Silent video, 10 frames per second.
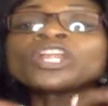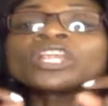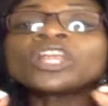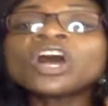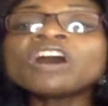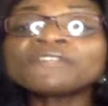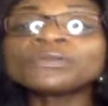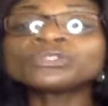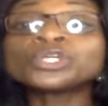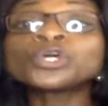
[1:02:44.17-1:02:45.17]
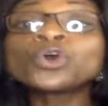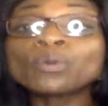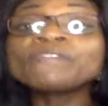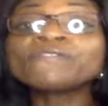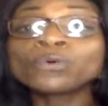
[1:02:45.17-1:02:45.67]
unlawful to go
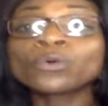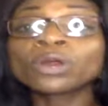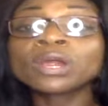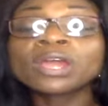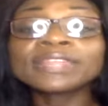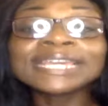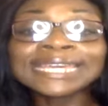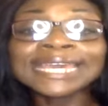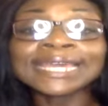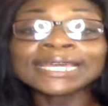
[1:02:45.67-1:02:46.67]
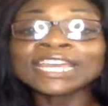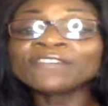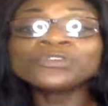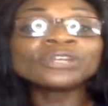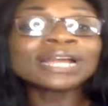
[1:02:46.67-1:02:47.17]
before the king,
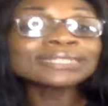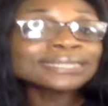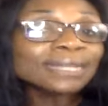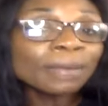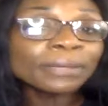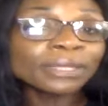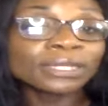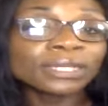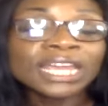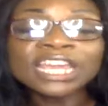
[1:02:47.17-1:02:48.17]
if you're not summoned,